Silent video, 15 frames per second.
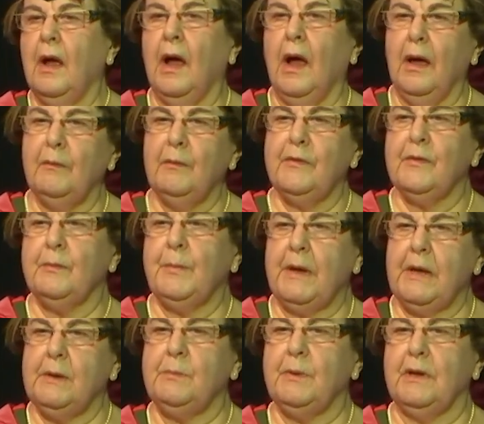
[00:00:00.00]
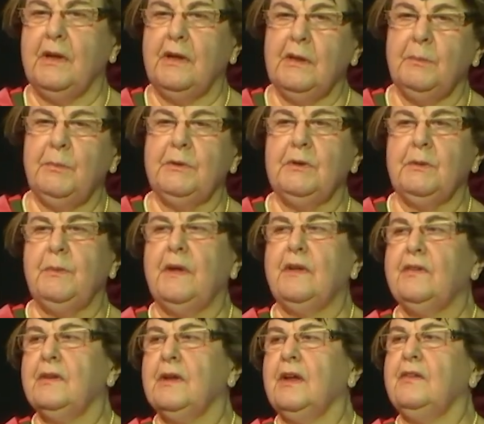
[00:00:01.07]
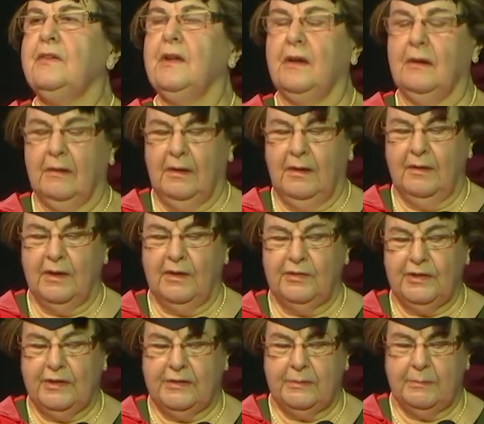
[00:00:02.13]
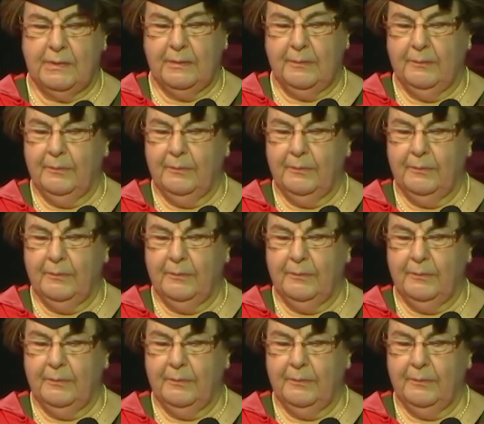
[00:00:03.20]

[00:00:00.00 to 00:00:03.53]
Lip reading: "I was a baby in the Budapest ghetto." That shut him up.